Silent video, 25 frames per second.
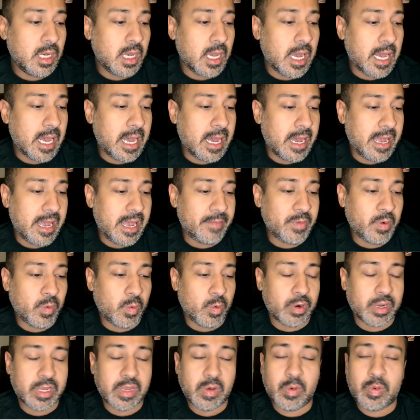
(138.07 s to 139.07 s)
I have been
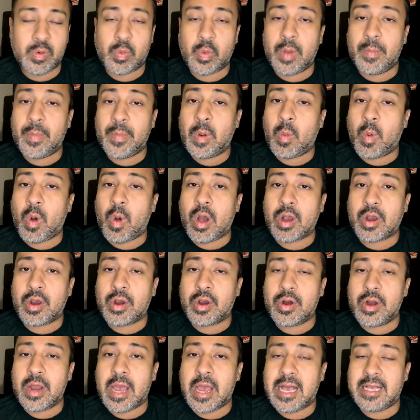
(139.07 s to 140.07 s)
working with
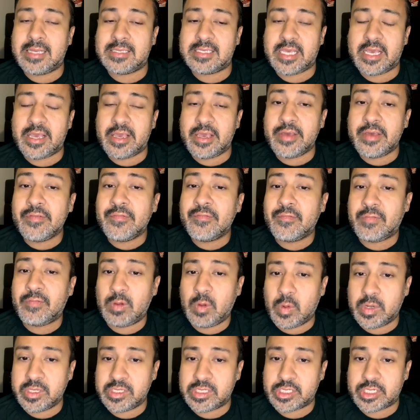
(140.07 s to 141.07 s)
Whitman-Walker as an
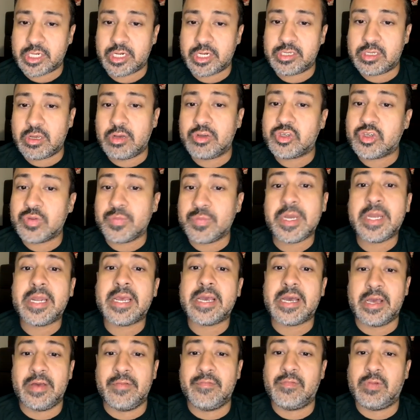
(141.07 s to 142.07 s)
influencer, social
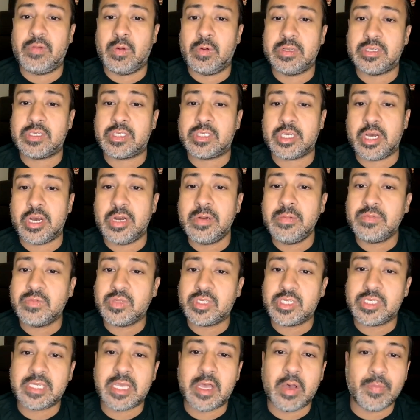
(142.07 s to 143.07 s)
media influencer,
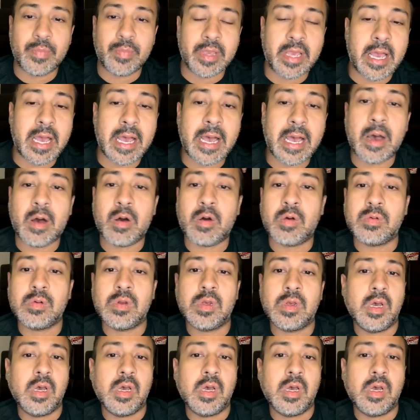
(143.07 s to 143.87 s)
just helping out,